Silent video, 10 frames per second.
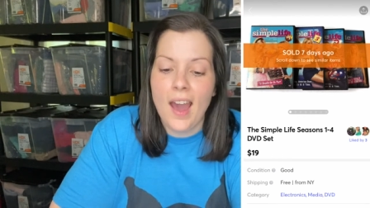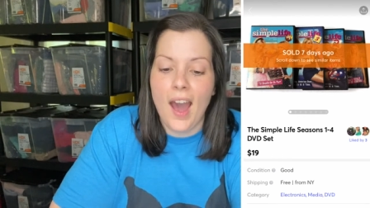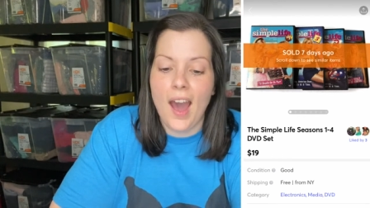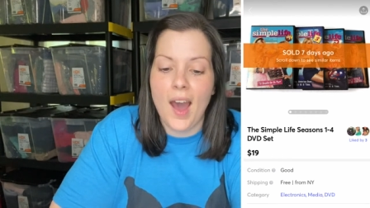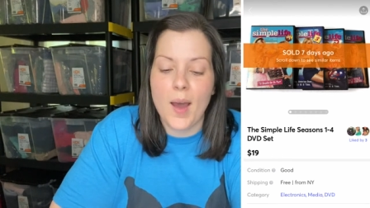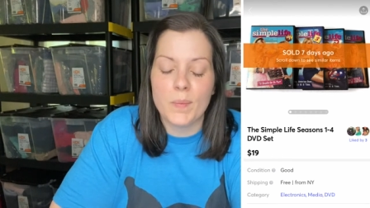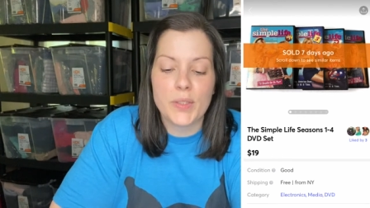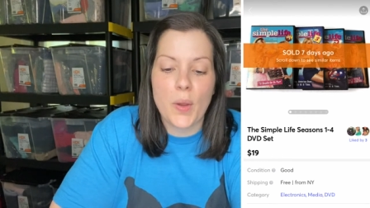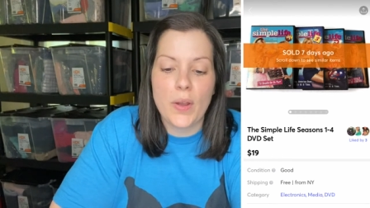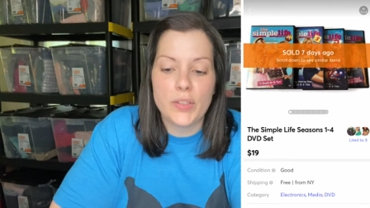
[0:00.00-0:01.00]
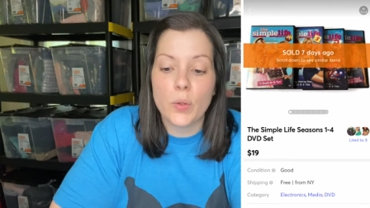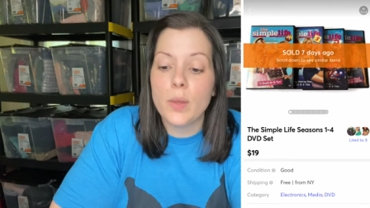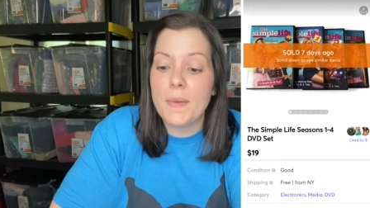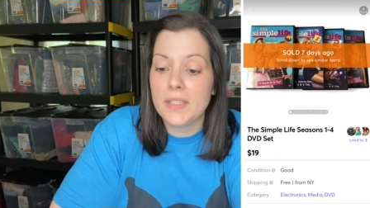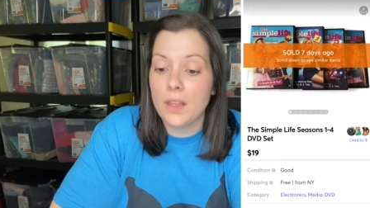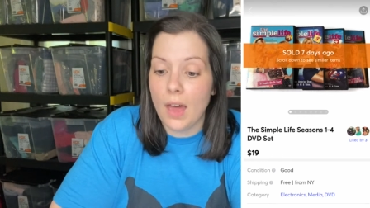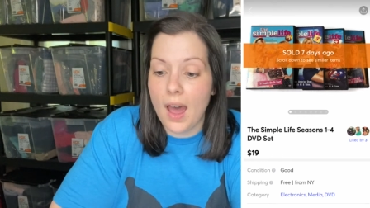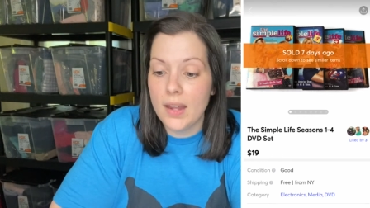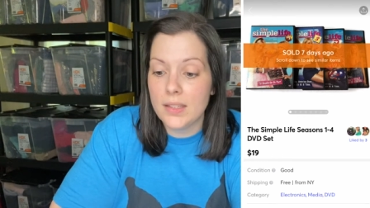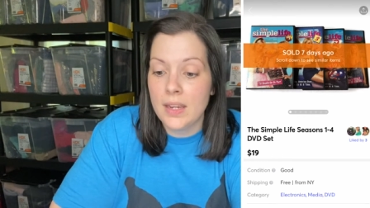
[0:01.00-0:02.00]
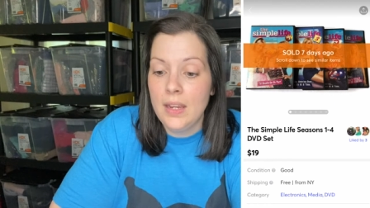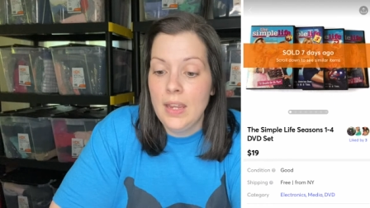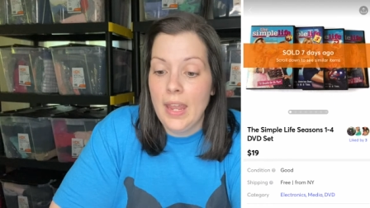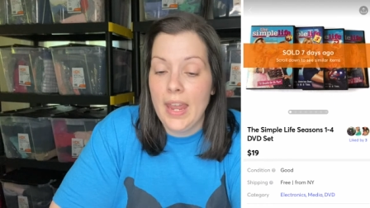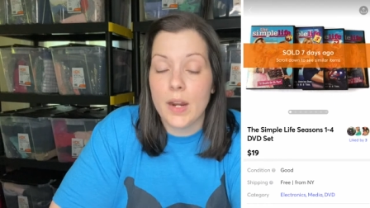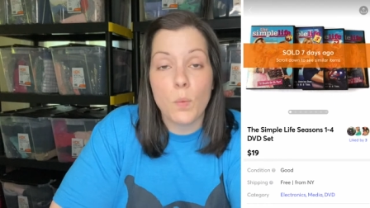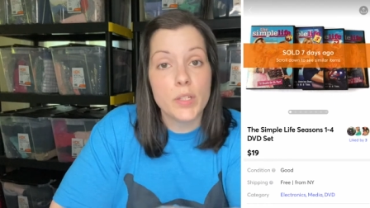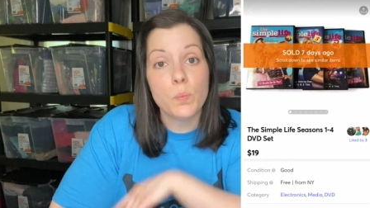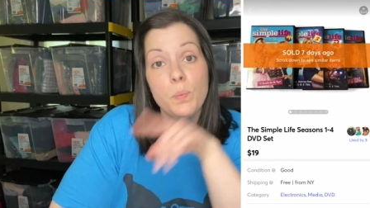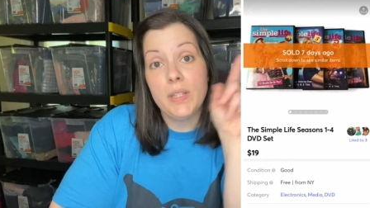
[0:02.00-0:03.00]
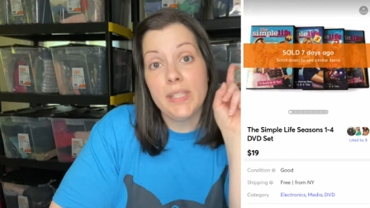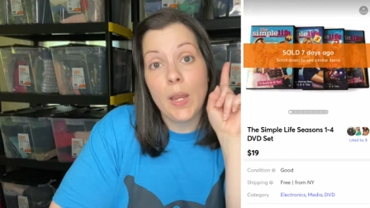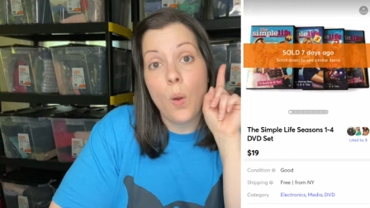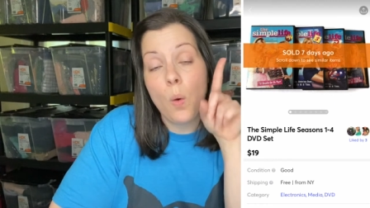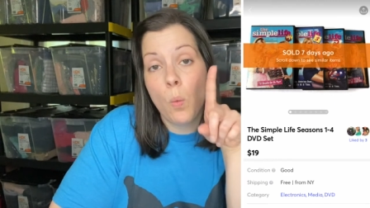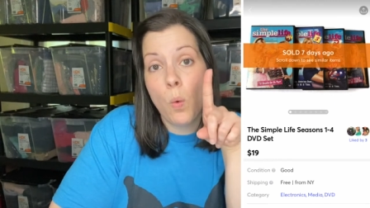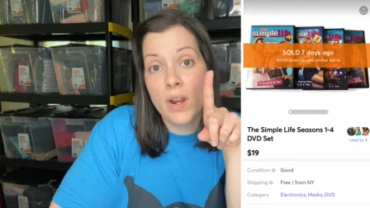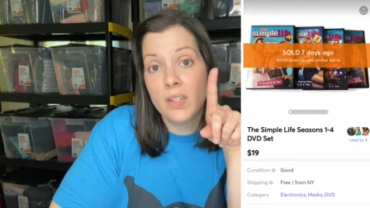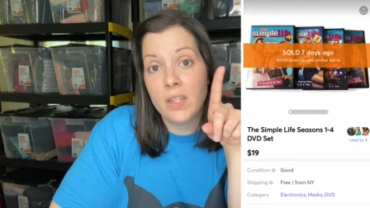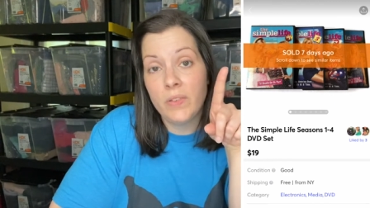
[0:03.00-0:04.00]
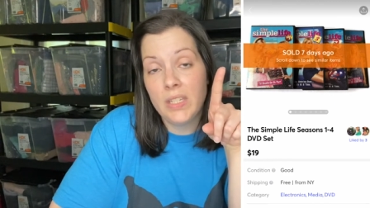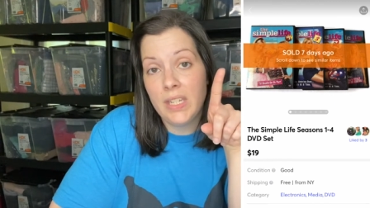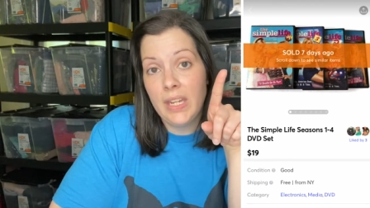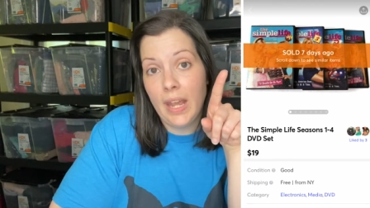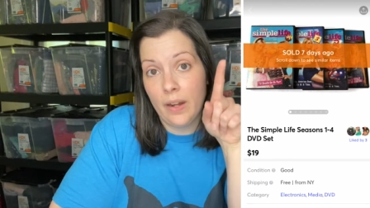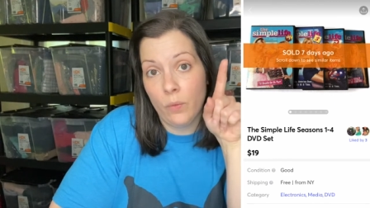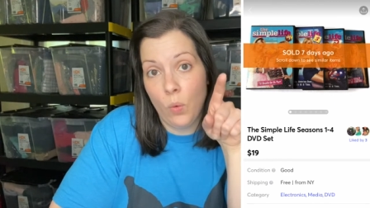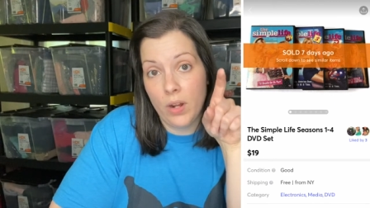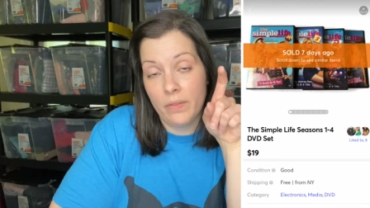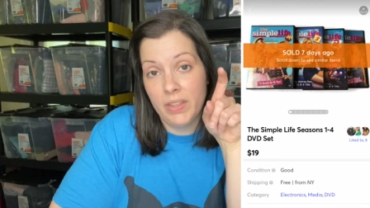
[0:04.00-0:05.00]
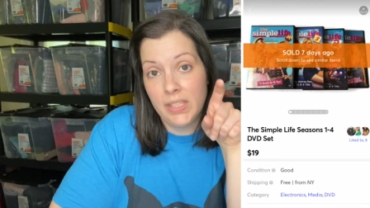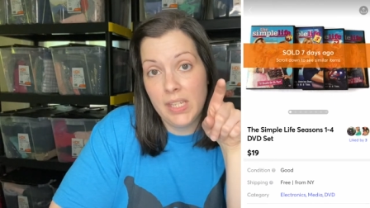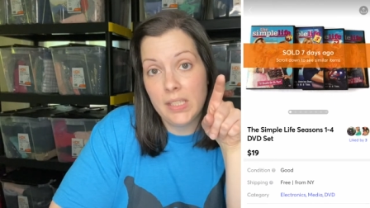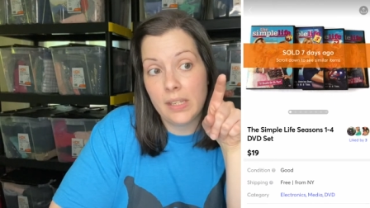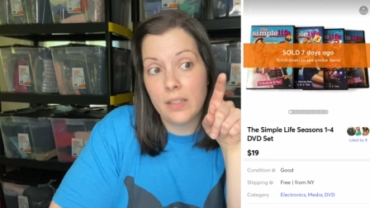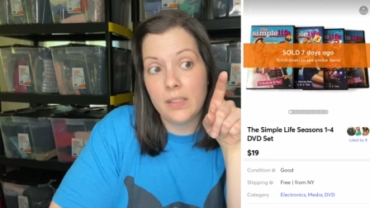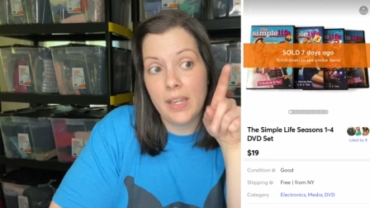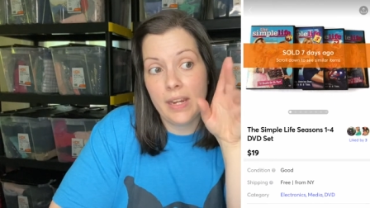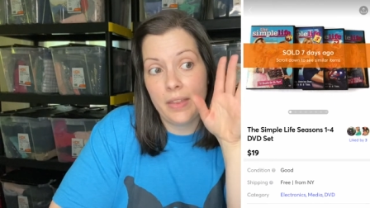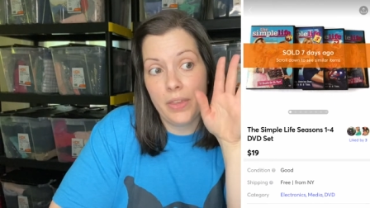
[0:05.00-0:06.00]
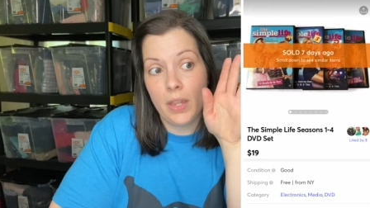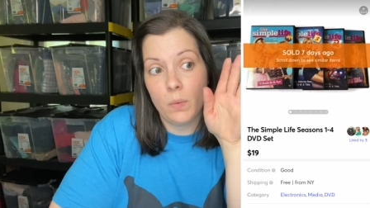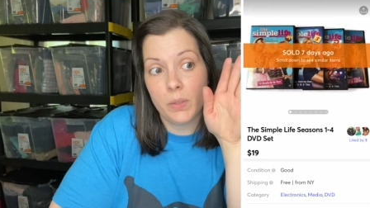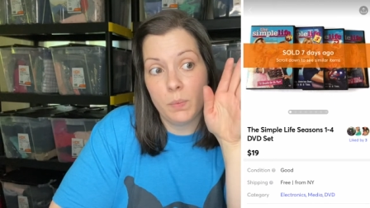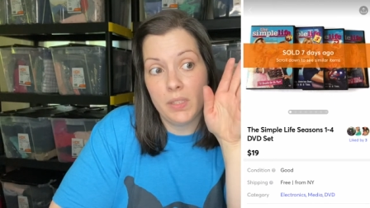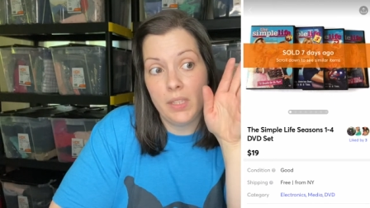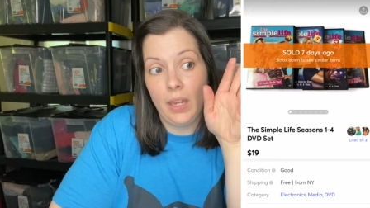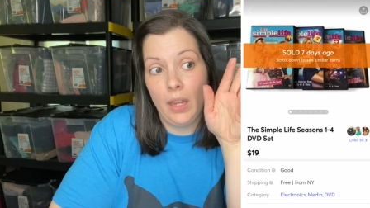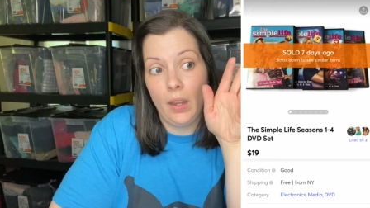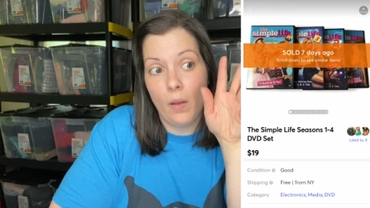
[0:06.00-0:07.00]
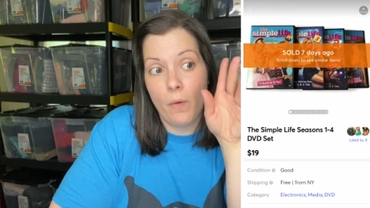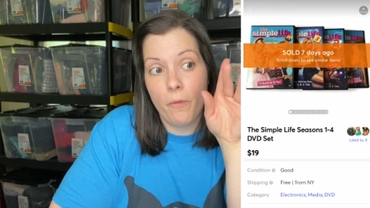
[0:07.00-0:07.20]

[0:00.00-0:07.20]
Um, so I sold them as a lot and it was missing one DVD out of one of the seasons and I think it was missing